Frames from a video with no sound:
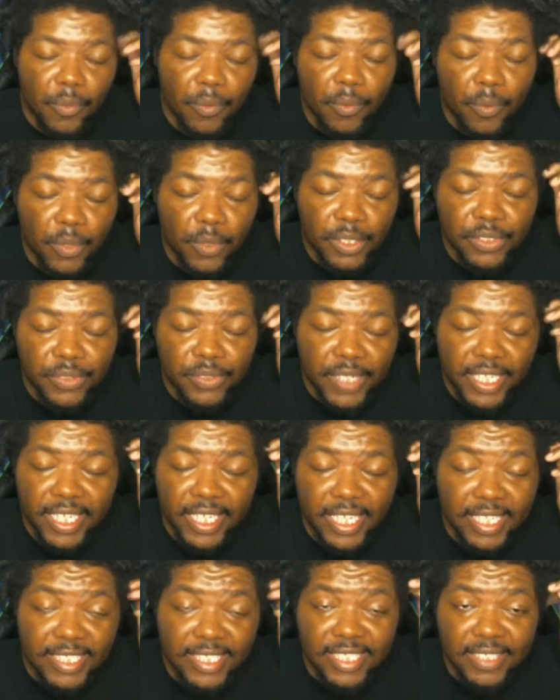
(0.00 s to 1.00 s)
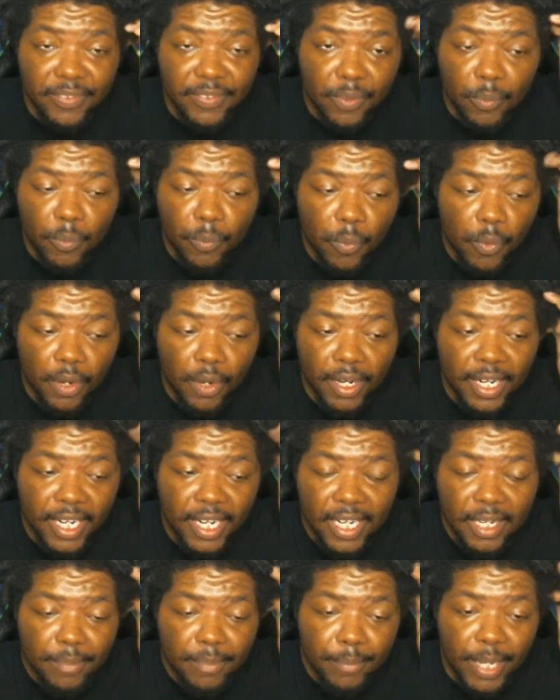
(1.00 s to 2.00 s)
orchestrated a civil war,
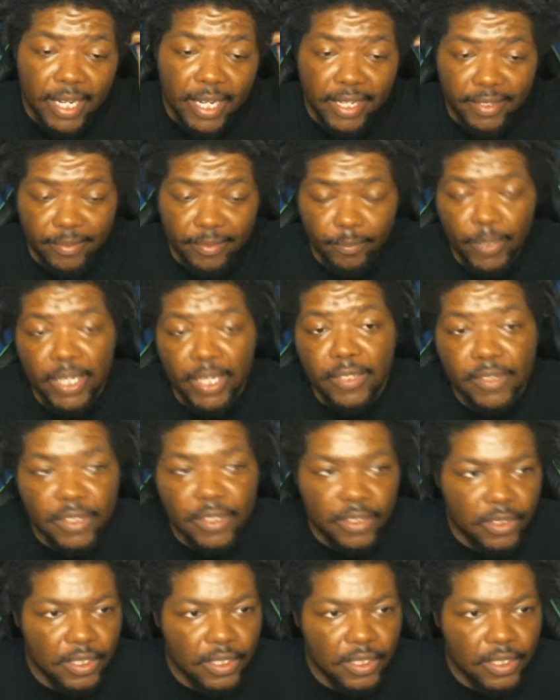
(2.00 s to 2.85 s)
but when he